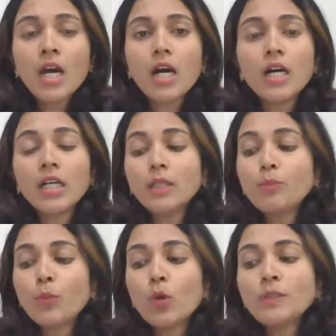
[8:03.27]
The
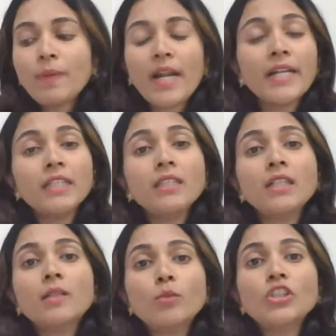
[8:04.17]
postprandial
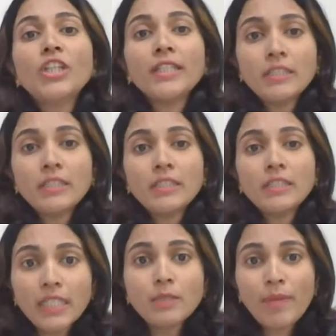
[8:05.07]
thermogenesis
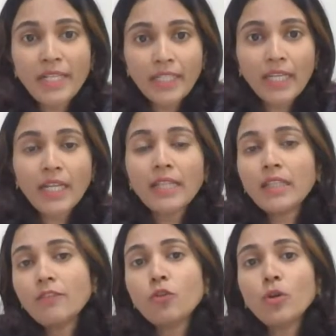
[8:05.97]
is maintained, and
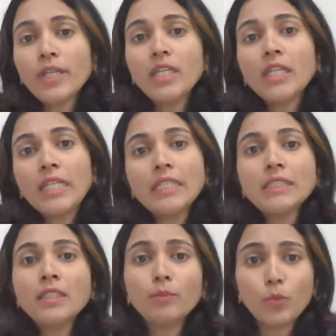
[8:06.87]
therefore increase
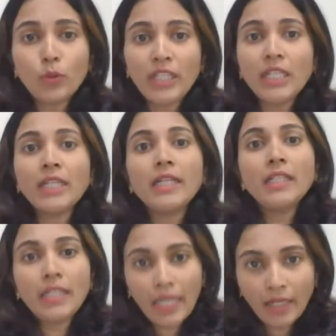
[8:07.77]
in the protein
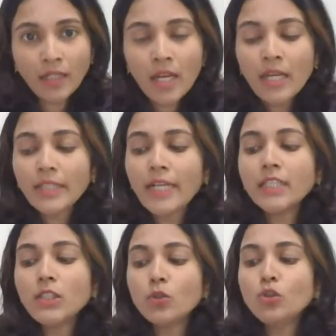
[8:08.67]
intake that
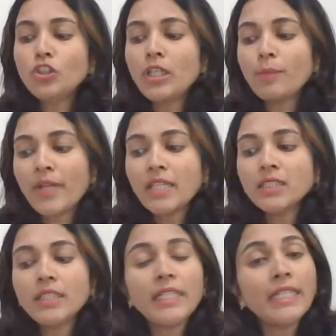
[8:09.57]
is usually
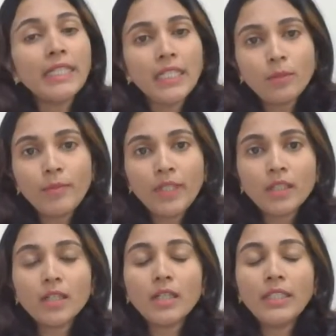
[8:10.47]
present in
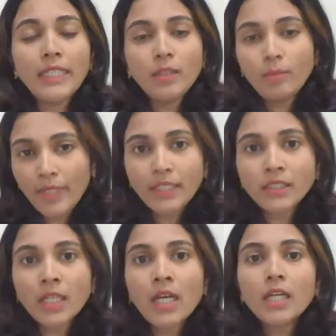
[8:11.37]
lean
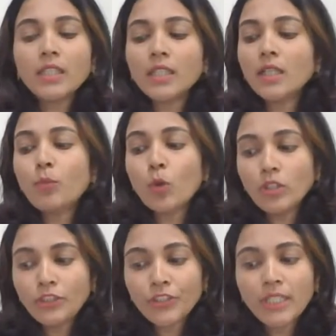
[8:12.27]
meats, the
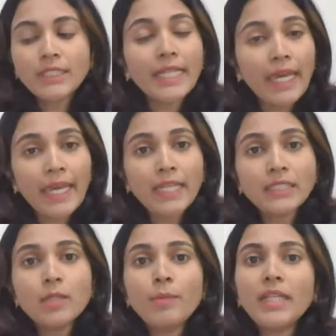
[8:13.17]
poultries, the eggs,
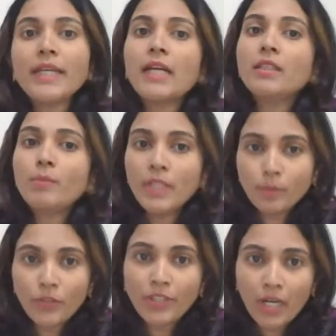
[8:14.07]
the milk, and the milk
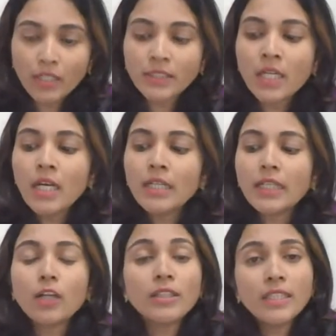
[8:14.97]
products.
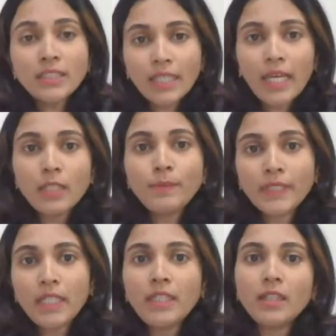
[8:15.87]
Now this helps
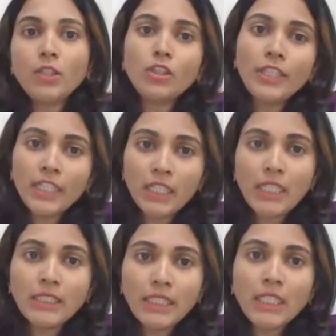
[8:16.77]
in
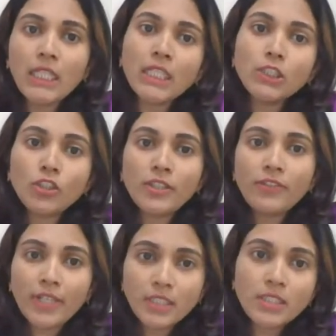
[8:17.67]
decreasing the insulin
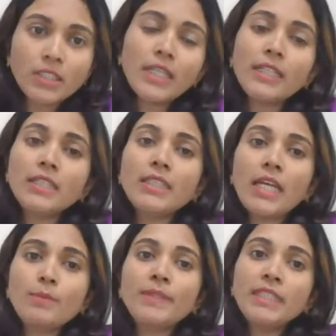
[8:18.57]
resistance, and this
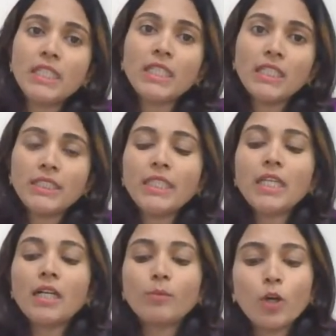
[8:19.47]
helps in decreasing the
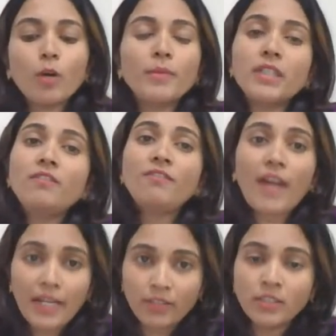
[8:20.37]
abdominal
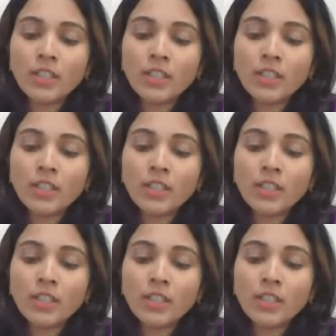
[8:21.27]
fat.